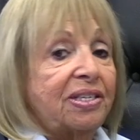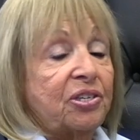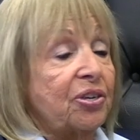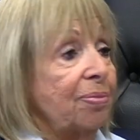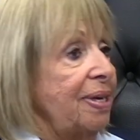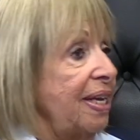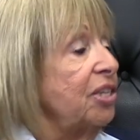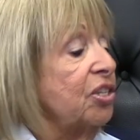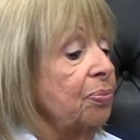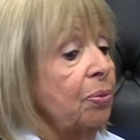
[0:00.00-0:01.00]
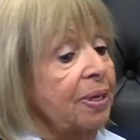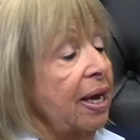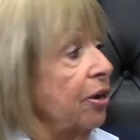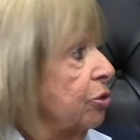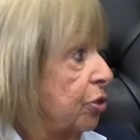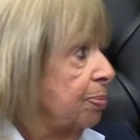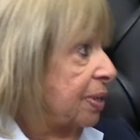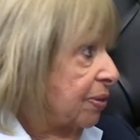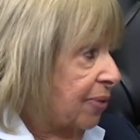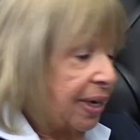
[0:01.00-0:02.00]
a determination. Well, we got our
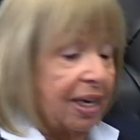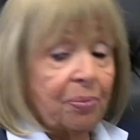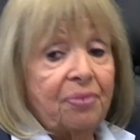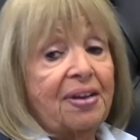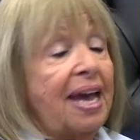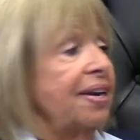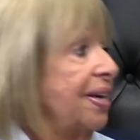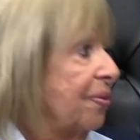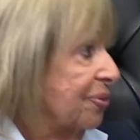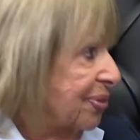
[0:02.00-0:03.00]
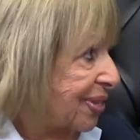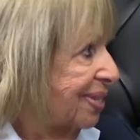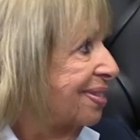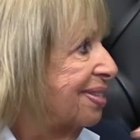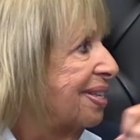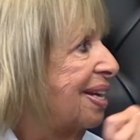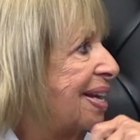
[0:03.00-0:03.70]
AAA rating, and we've had it ever since.